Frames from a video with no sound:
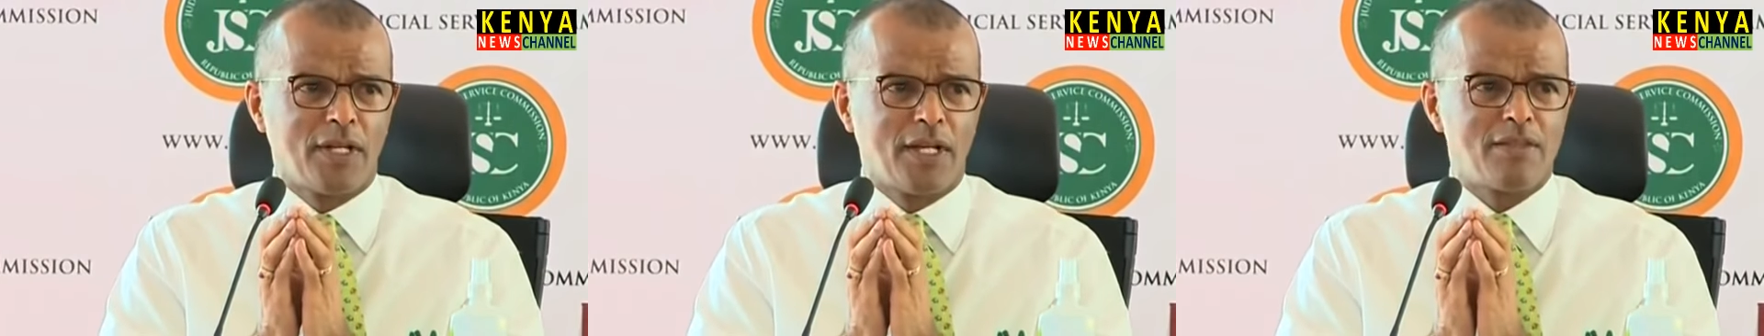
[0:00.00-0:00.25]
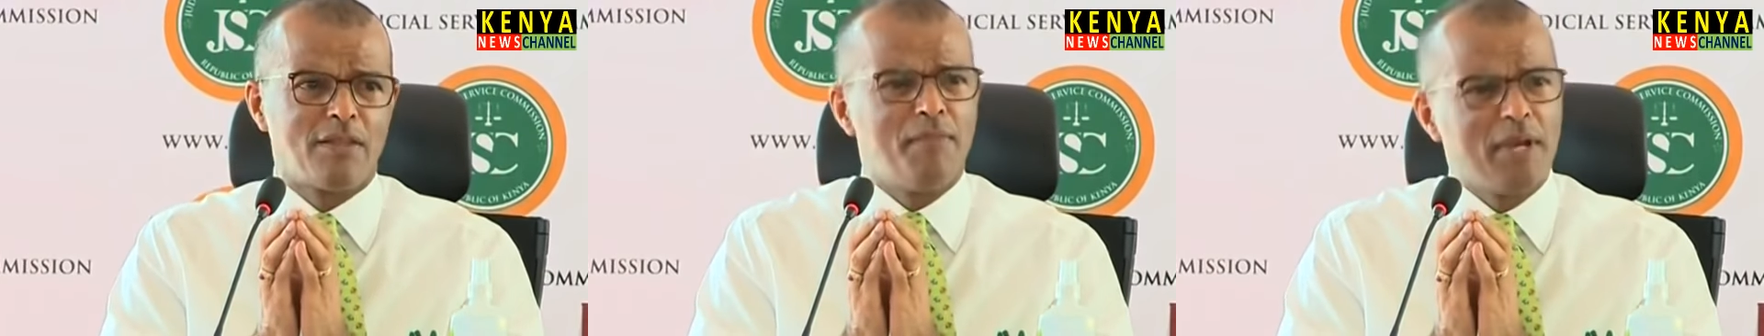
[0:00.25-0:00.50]

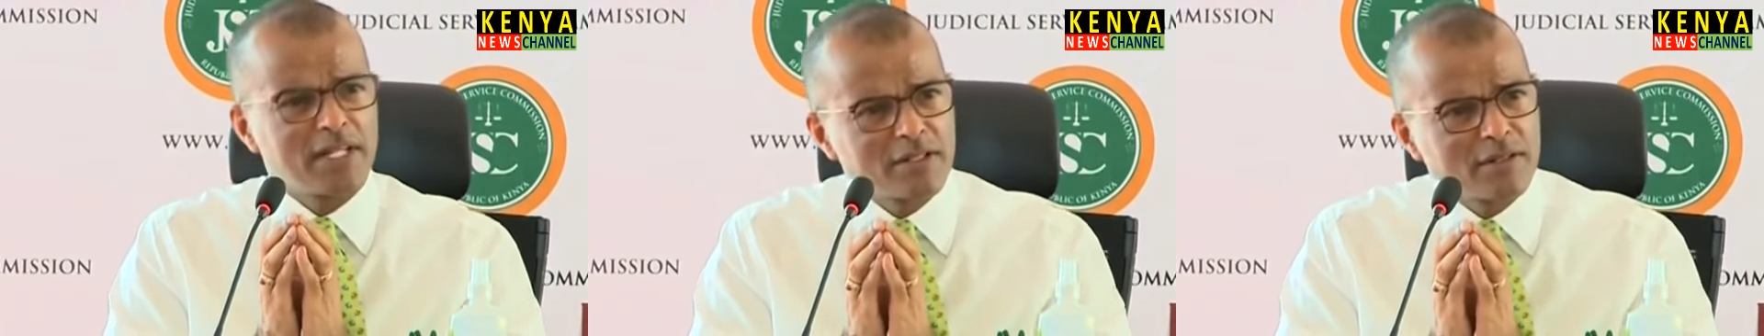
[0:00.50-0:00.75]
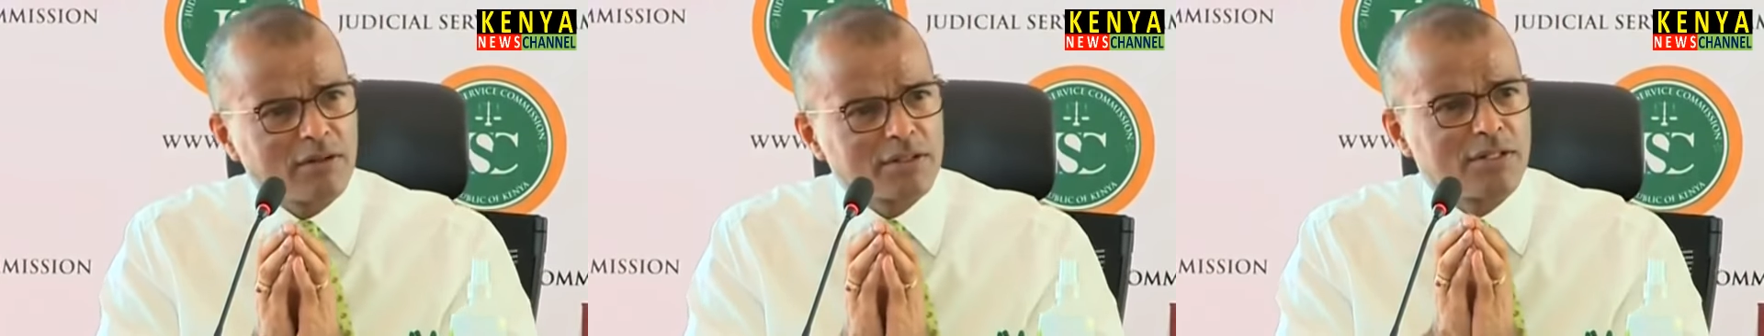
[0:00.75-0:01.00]
and the
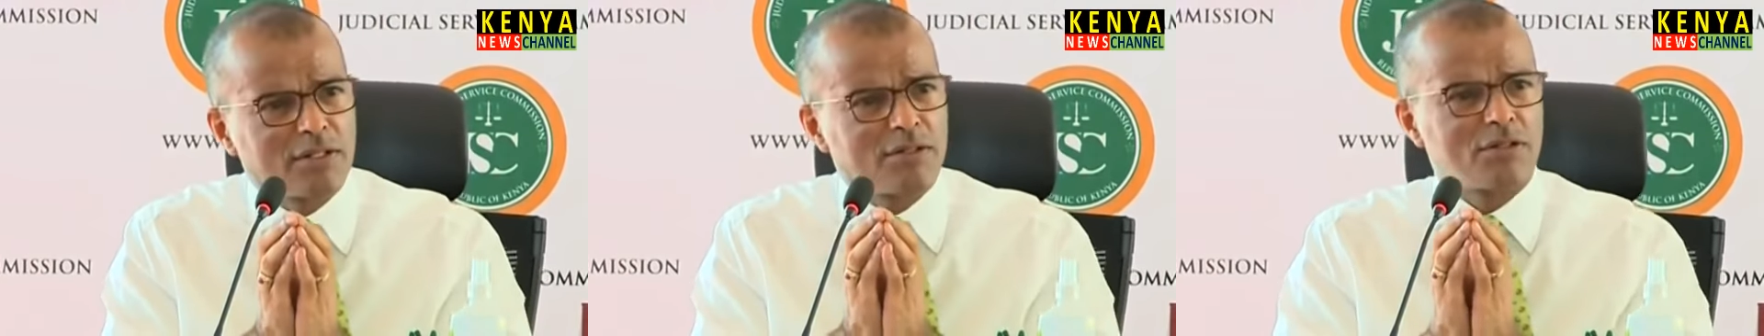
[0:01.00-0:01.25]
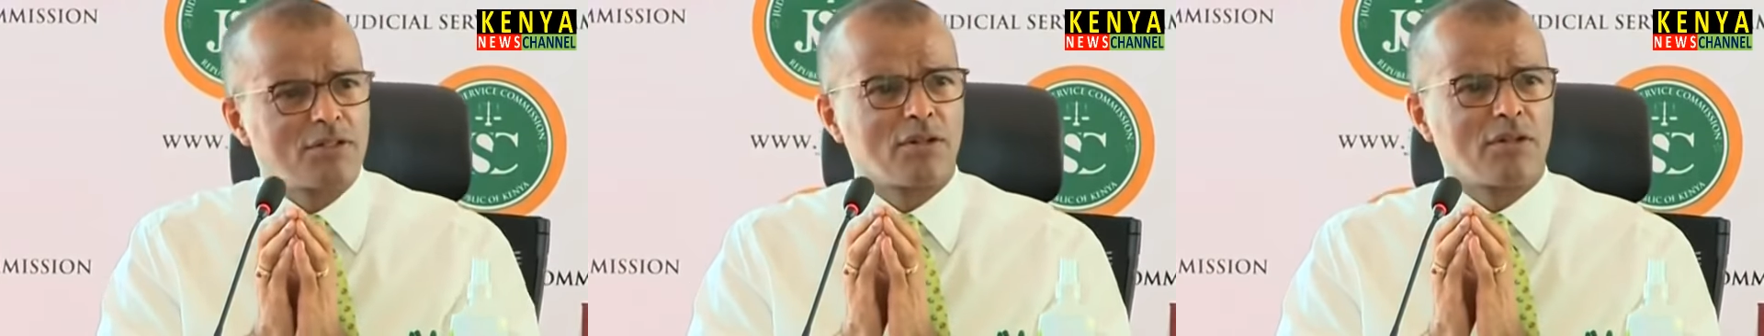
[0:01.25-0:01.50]
best
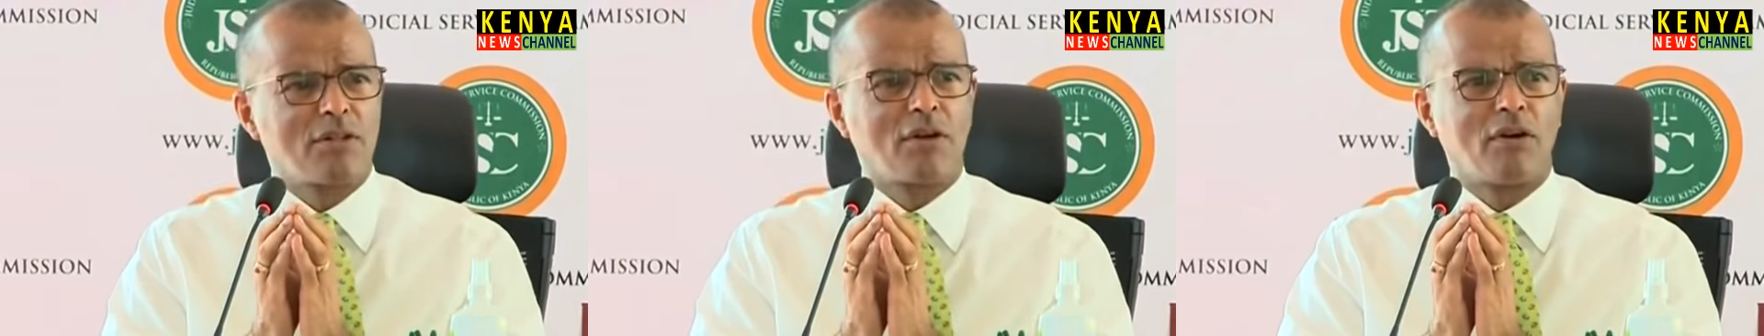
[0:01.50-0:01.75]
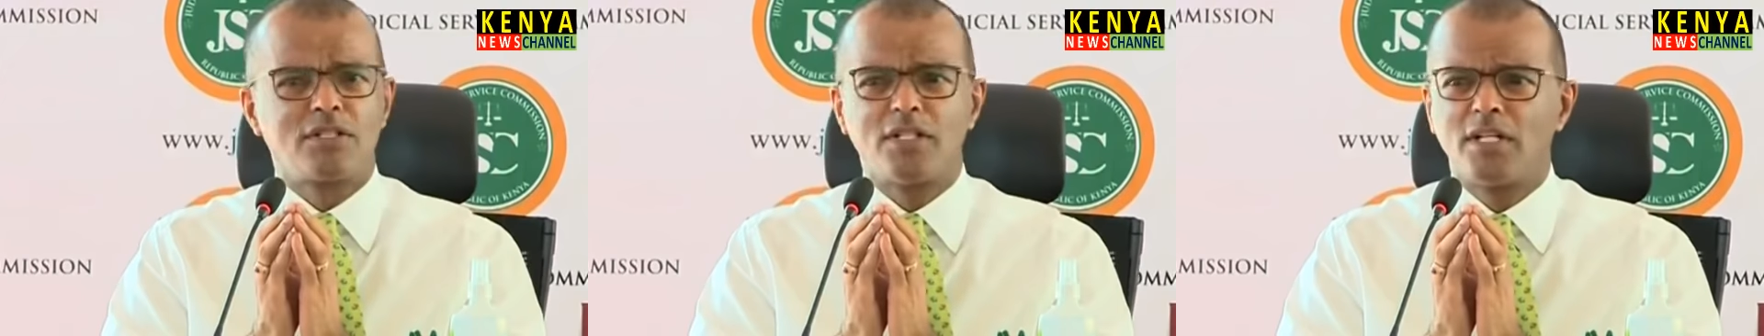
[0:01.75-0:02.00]
Constitution on the
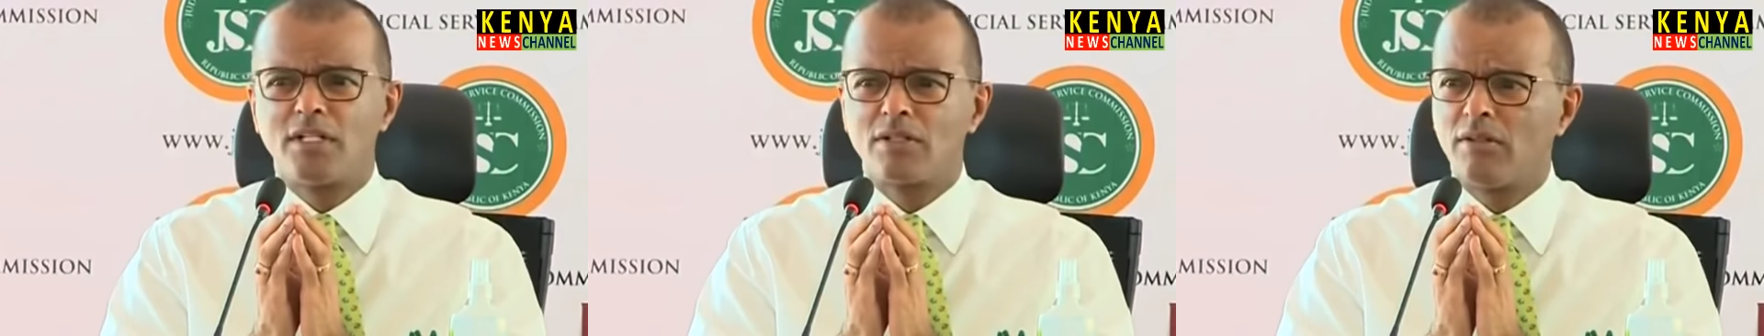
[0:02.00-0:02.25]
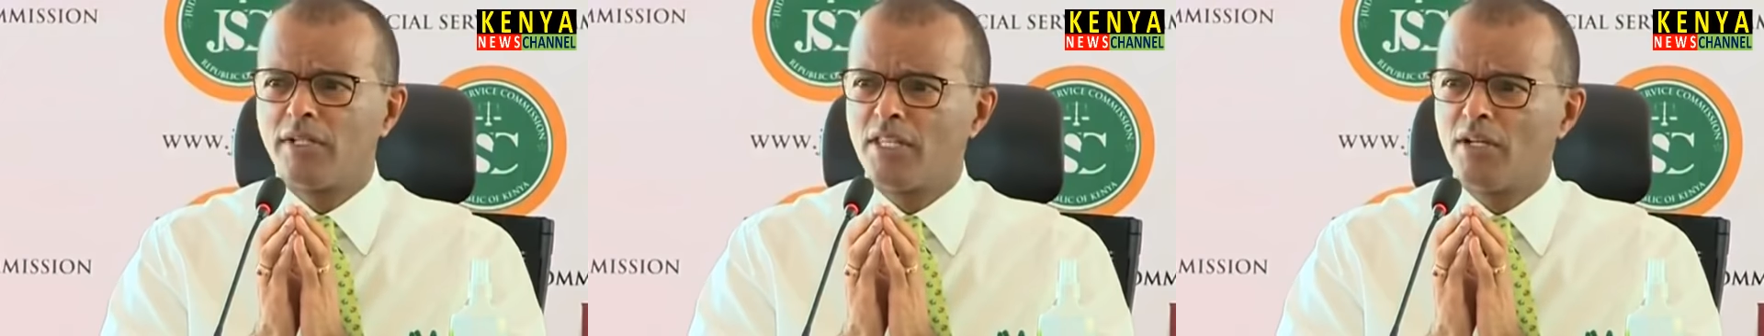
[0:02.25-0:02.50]
continent
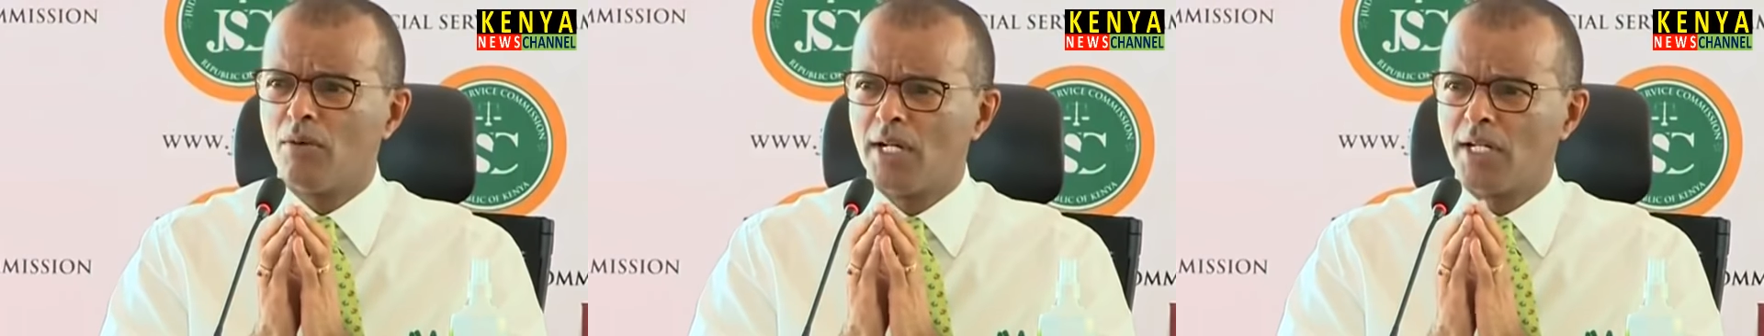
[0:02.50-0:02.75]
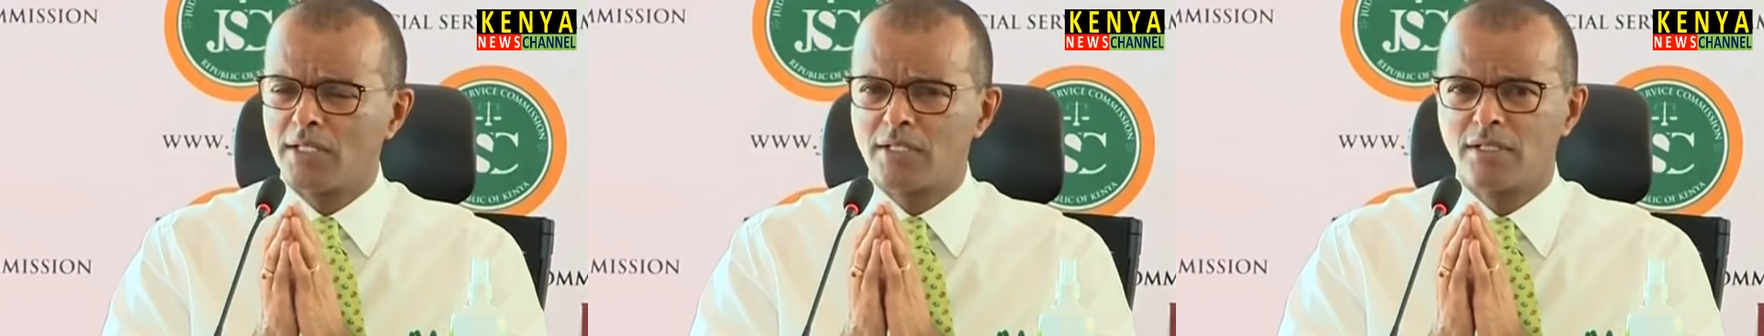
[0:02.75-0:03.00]
or in the
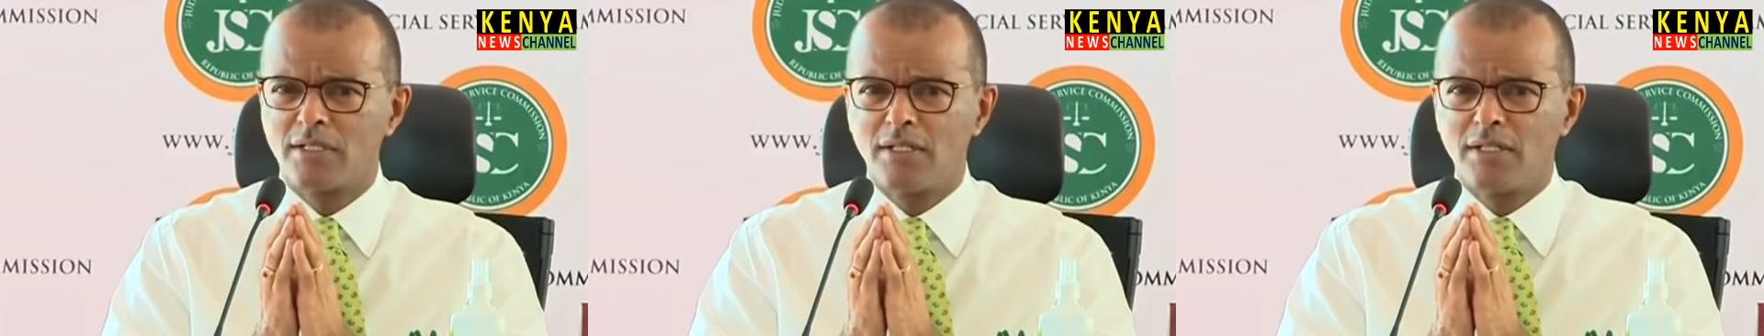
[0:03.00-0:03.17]
world,